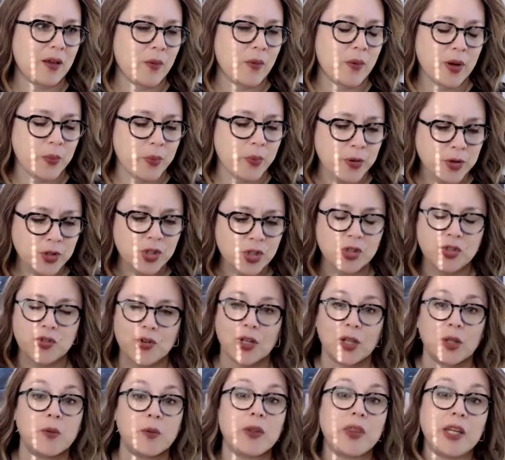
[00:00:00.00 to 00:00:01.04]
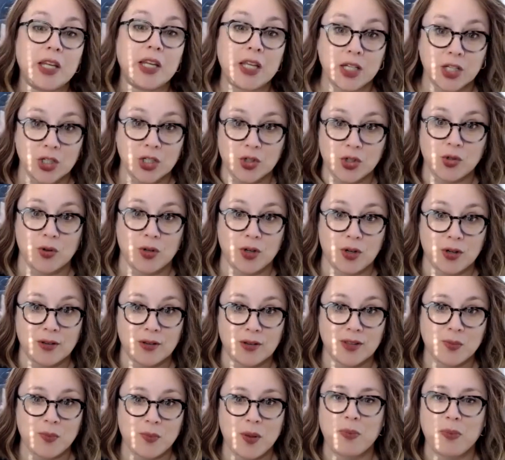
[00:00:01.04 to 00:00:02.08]
when a person is struggling with an eating disorder,
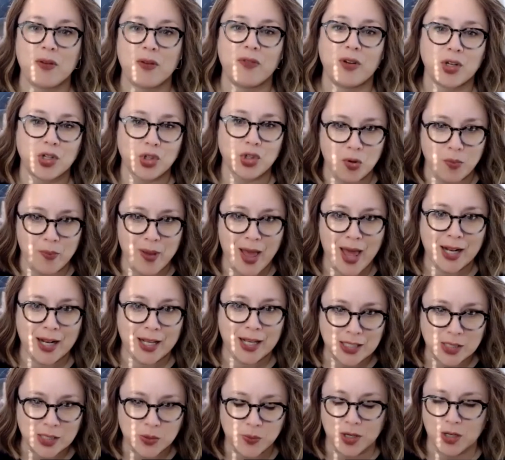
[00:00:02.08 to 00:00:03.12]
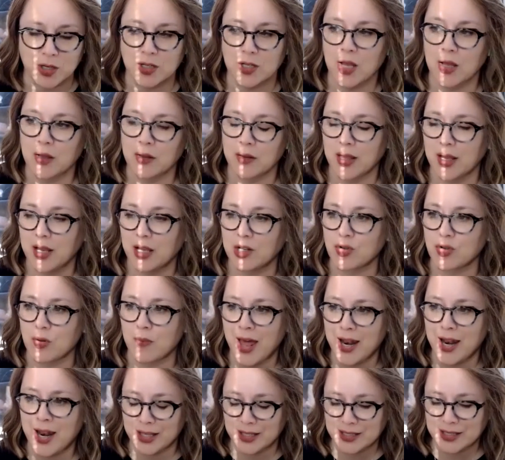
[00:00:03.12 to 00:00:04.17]
this might be a very dramatic experience, like a
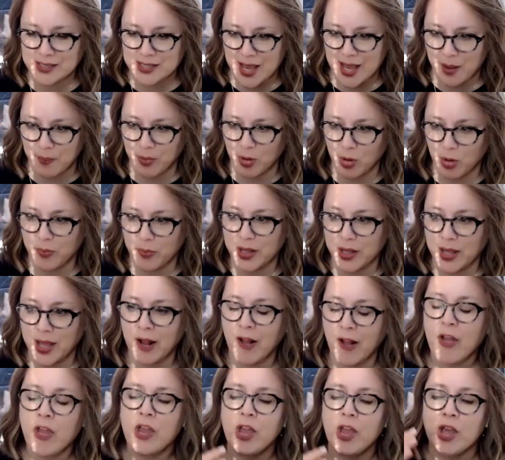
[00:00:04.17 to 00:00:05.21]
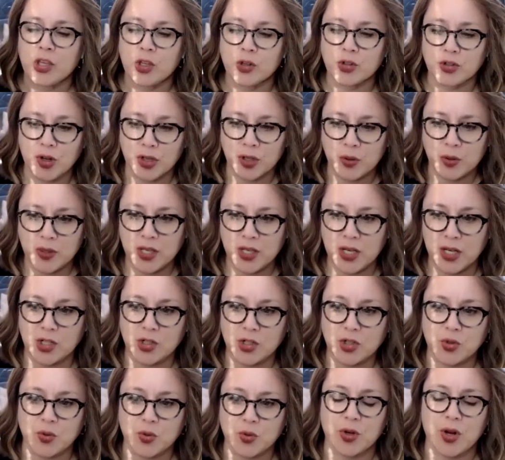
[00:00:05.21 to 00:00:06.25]
dramatic example, but like you're struggling with an eating
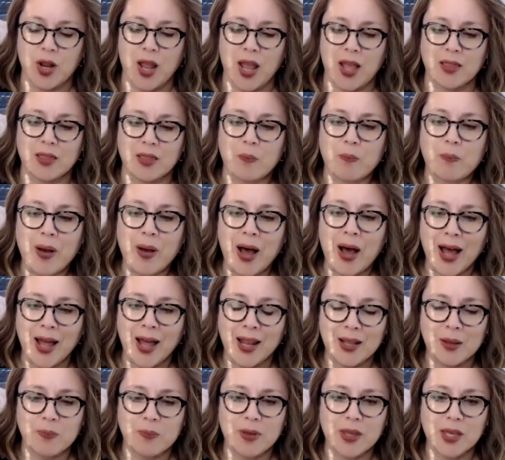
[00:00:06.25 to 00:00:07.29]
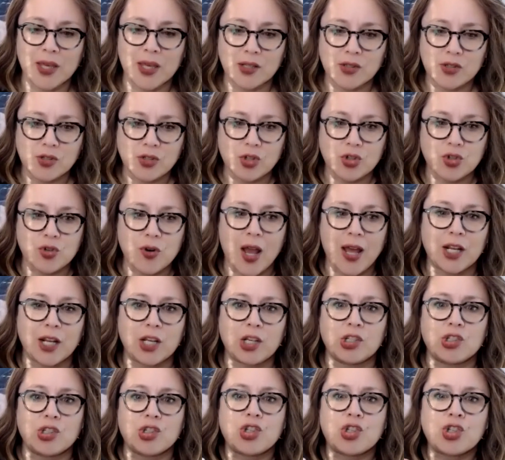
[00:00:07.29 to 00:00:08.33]
disorder and the body begins to try to
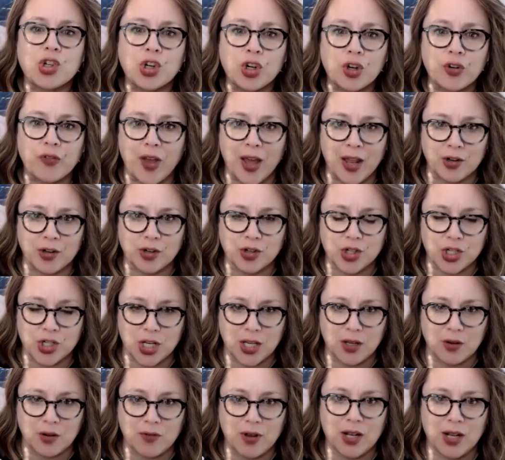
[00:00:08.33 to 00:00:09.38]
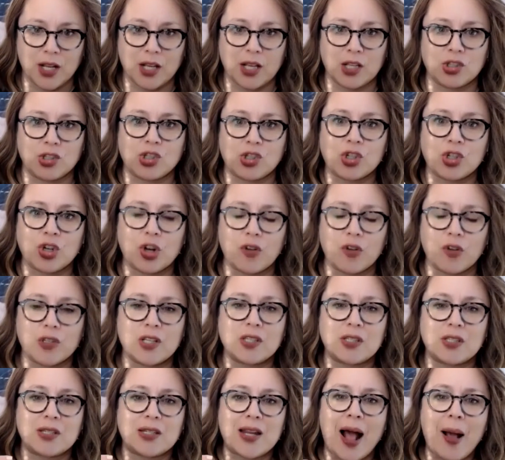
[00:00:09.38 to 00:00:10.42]
conserve energy, right? It
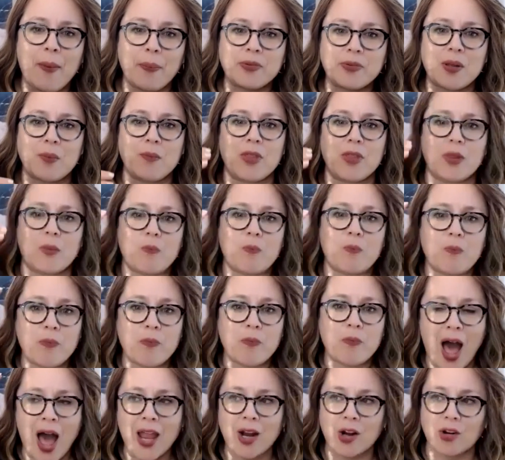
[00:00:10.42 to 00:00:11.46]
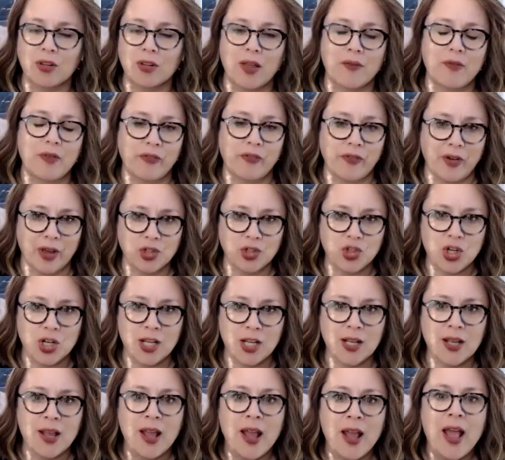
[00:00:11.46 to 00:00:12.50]
stops some of the higher level
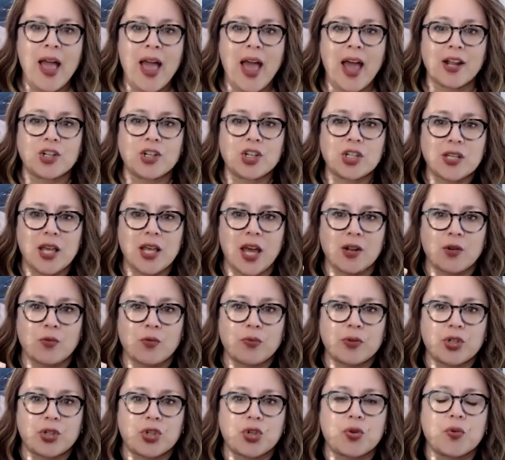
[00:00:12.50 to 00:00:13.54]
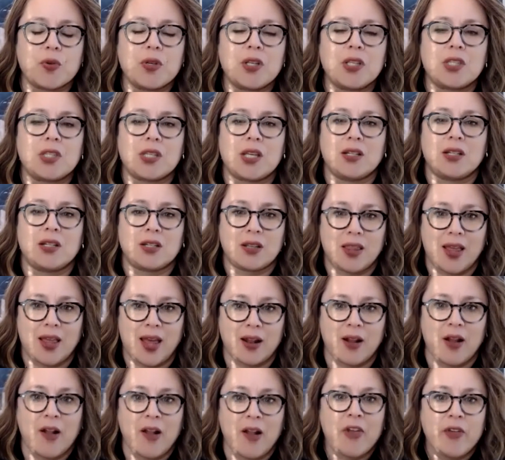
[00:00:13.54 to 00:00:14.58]
functioning and just kind of retreats into
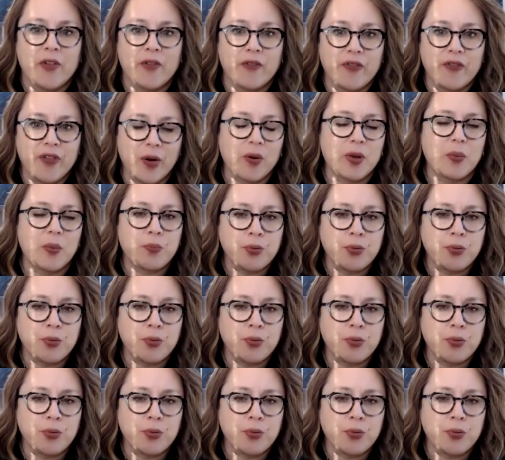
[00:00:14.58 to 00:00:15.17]
that very